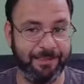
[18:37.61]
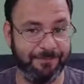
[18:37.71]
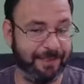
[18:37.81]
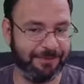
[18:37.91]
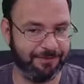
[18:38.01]

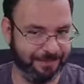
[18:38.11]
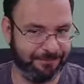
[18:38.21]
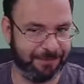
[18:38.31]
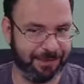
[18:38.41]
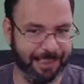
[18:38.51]
In fact, that was my
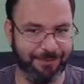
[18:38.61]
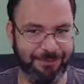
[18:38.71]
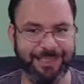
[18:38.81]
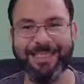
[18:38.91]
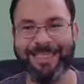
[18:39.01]
first
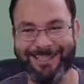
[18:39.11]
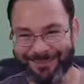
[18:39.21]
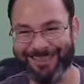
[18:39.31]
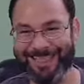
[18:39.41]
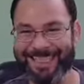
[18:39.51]
language, and then I
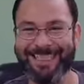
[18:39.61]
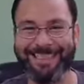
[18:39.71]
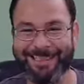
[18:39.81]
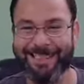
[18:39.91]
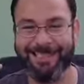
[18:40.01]
learned
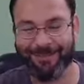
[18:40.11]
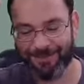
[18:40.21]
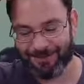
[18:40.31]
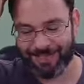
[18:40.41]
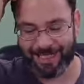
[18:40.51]
English and
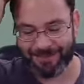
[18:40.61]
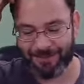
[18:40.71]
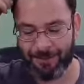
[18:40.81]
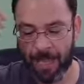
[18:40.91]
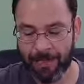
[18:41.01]
then all that.
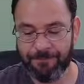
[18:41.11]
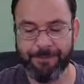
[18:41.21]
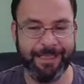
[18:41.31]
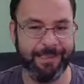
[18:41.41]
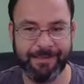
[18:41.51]
So for
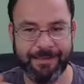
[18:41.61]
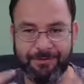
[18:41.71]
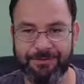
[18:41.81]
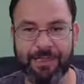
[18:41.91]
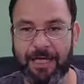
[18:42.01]
me, that
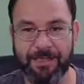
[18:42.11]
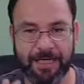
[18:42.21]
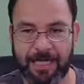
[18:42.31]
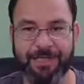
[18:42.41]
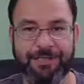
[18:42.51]
was a
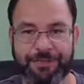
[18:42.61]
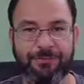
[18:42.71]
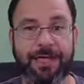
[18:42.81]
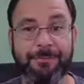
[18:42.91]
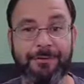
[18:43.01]
non-issue
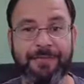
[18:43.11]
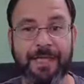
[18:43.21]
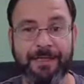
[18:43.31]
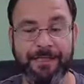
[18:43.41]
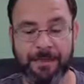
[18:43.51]
when I moved
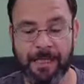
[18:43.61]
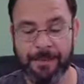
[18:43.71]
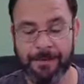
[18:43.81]
out here.